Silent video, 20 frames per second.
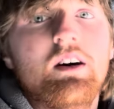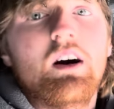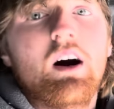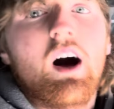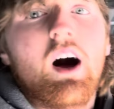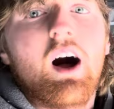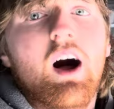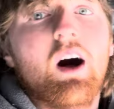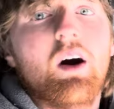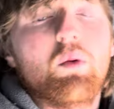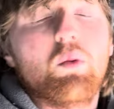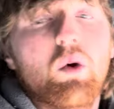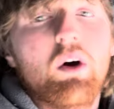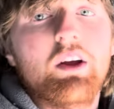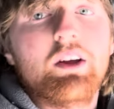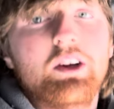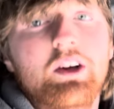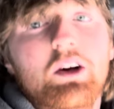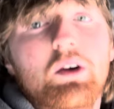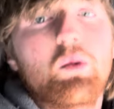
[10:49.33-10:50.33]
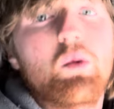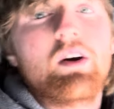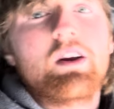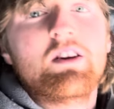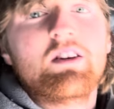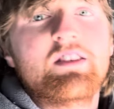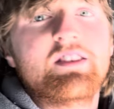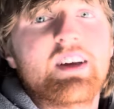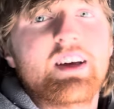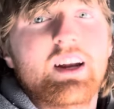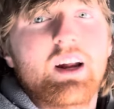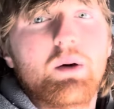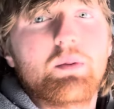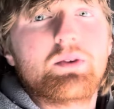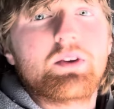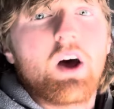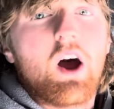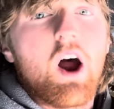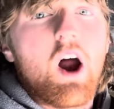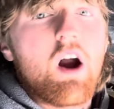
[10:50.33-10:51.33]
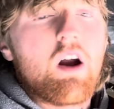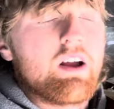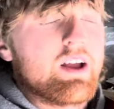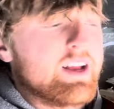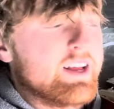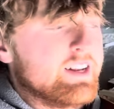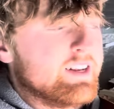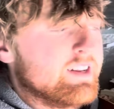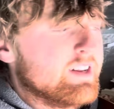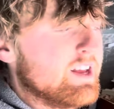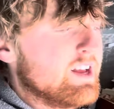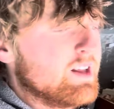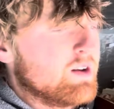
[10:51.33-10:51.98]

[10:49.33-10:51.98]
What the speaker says: what your winter setups are and